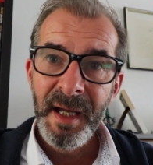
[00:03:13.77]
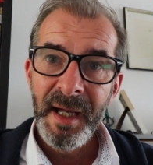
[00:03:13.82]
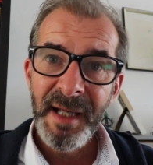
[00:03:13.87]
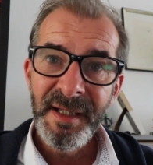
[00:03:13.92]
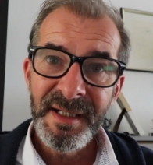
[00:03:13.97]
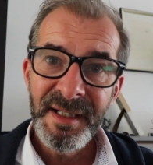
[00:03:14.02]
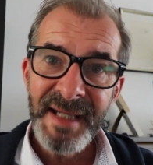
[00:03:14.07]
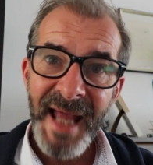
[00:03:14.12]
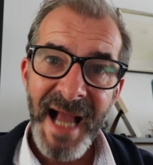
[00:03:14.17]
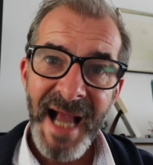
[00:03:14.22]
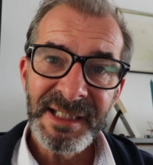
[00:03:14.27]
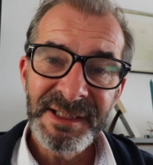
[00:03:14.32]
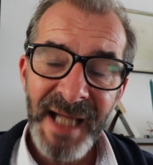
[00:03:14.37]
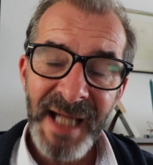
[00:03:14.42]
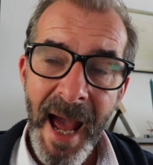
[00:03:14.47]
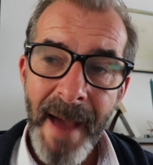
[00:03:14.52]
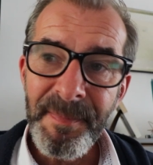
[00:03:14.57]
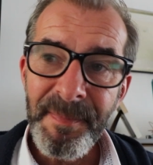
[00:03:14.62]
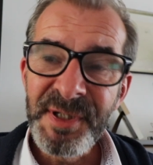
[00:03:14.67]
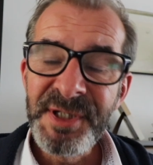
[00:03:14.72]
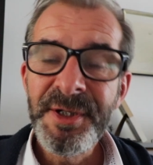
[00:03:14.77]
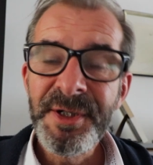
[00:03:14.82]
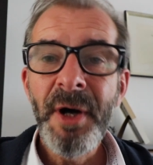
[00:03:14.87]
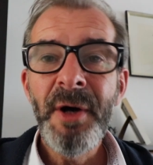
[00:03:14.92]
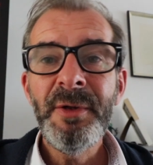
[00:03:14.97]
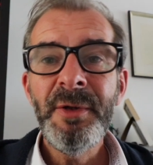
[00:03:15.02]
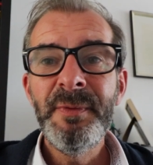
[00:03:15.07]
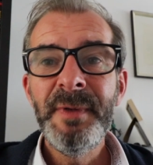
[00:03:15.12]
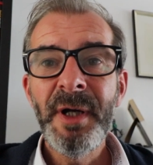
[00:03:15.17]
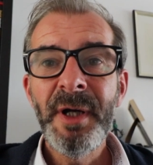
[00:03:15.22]
In the next
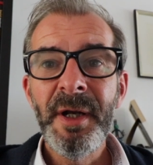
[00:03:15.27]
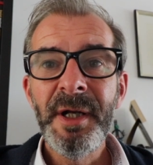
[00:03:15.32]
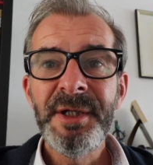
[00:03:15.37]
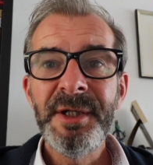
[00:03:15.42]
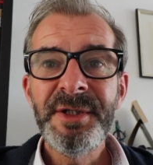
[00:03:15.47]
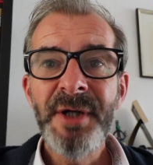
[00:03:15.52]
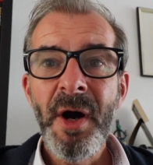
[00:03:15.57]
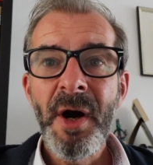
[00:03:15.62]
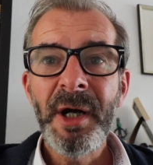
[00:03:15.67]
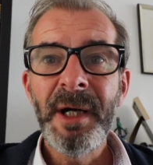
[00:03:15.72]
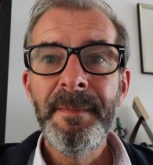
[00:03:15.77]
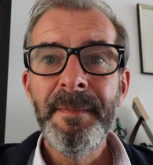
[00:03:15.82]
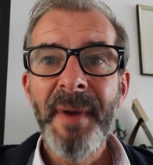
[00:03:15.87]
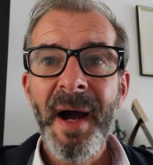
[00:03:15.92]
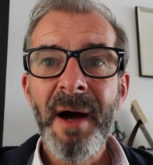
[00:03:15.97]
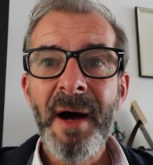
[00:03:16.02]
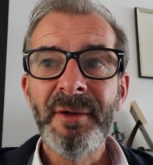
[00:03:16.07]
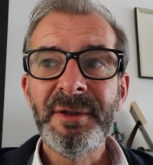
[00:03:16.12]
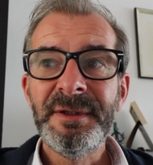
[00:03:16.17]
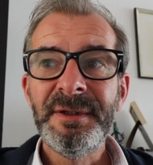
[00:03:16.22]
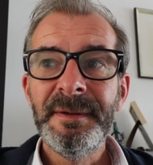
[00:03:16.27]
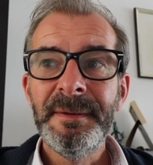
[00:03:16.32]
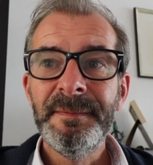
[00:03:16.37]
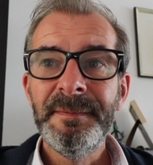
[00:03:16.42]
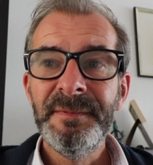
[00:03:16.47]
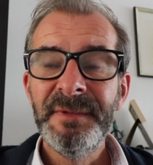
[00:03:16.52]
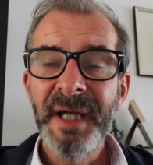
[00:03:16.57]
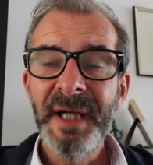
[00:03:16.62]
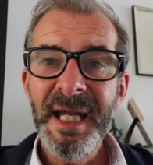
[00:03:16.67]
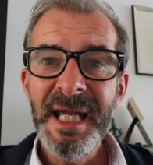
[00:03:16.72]
episode we're gonna talk about
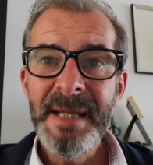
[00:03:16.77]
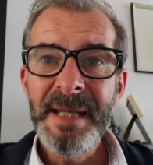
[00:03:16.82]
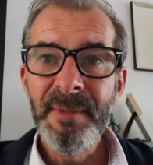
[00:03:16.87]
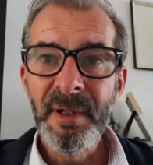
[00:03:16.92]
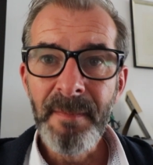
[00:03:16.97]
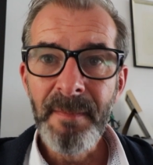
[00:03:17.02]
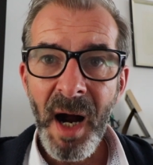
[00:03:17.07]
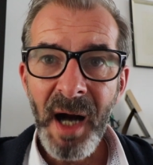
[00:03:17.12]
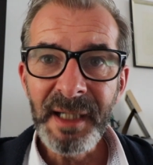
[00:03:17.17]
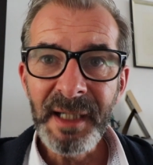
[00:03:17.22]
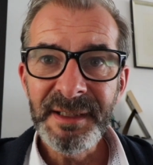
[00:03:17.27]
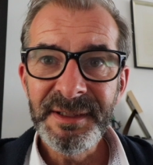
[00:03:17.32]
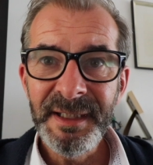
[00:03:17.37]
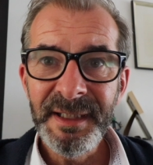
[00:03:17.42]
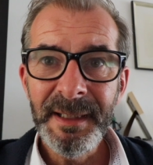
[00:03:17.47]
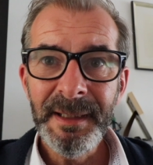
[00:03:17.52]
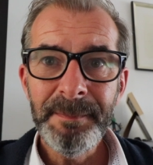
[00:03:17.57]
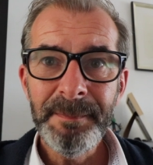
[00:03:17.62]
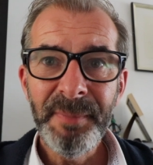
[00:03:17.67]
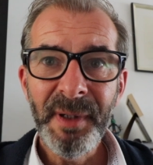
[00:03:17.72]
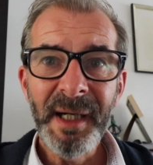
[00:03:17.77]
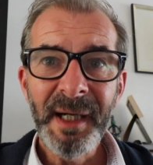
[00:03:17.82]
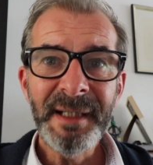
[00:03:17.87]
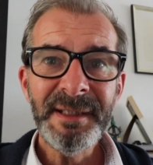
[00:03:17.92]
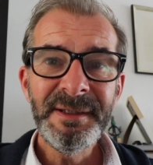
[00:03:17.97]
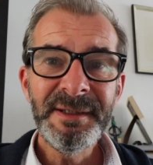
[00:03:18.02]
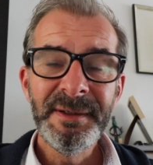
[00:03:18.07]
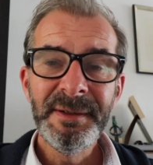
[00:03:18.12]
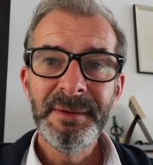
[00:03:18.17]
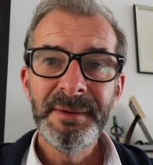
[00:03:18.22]
the email marketing
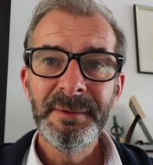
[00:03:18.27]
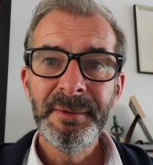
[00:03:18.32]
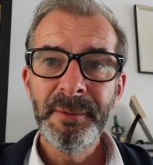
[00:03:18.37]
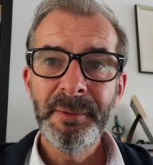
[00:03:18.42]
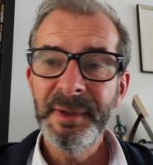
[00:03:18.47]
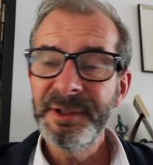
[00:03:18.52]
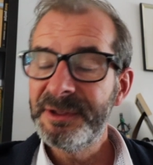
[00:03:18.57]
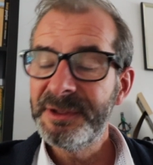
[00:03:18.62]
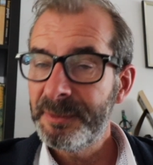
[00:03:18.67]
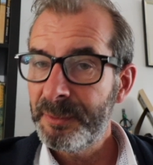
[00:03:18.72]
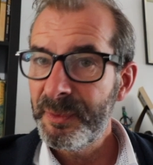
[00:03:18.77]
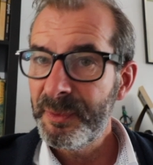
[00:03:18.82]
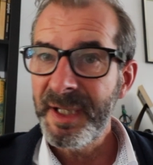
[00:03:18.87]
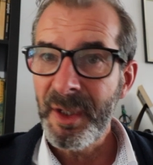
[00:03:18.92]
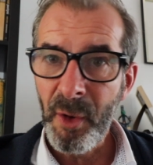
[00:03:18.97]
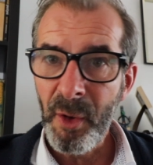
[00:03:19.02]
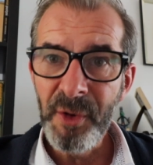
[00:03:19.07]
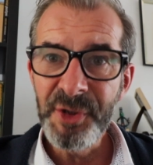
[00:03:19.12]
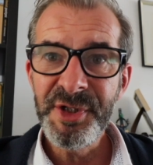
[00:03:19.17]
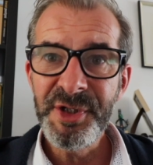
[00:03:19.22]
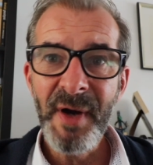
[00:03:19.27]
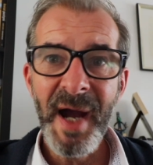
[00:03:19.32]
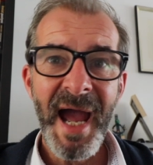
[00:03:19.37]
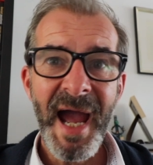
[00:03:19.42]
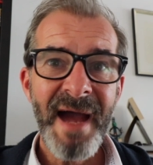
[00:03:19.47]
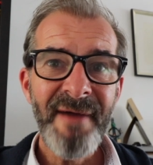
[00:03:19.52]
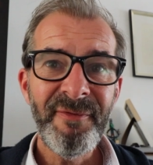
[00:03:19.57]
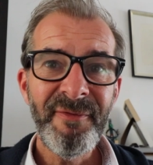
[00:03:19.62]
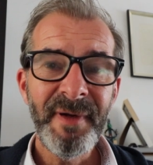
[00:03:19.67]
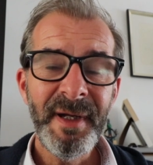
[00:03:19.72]
part, which we also
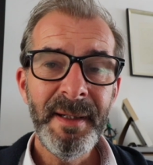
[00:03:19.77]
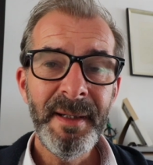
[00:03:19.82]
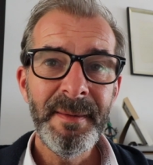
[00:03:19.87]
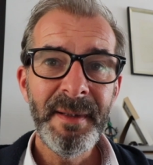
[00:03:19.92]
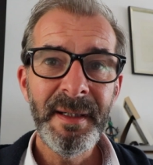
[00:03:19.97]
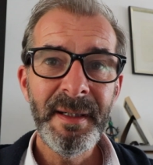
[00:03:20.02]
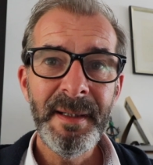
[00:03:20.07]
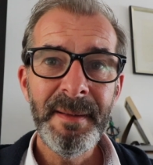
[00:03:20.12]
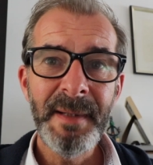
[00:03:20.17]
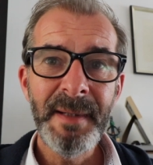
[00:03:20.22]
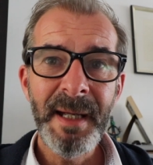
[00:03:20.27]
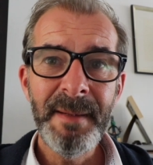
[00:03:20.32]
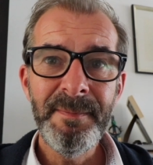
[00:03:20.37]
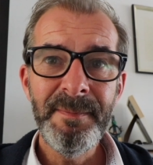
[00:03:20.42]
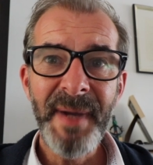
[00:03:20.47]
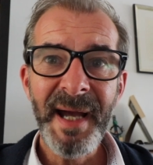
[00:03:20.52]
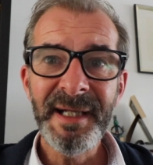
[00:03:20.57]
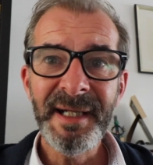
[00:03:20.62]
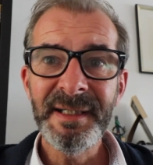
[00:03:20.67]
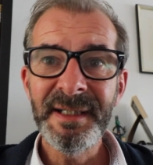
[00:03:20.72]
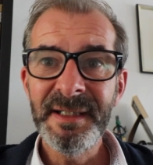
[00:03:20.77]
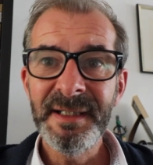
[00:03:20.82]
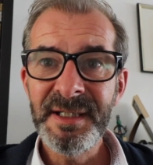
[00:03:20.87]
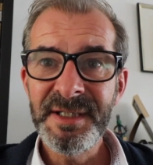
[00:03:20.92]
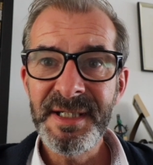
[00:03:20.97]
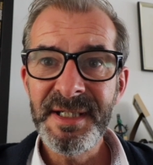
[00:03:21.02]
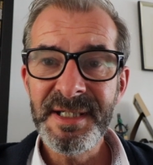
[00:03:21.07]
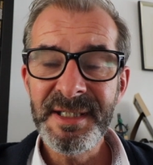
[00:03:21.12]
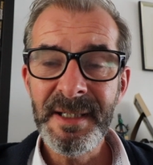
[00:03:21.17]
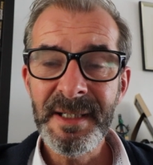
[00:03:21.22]
have embedded in the
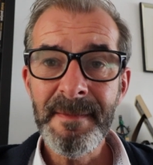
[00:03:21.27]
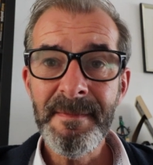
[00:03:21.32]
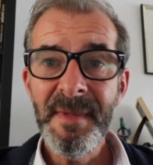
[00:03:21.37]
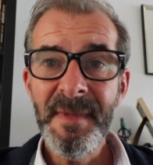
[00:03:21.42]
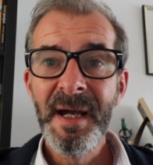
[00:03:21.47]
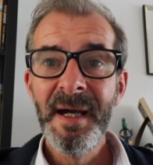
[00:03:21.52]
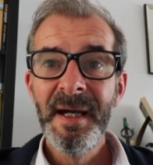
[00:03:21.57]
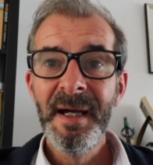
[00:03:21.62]
system,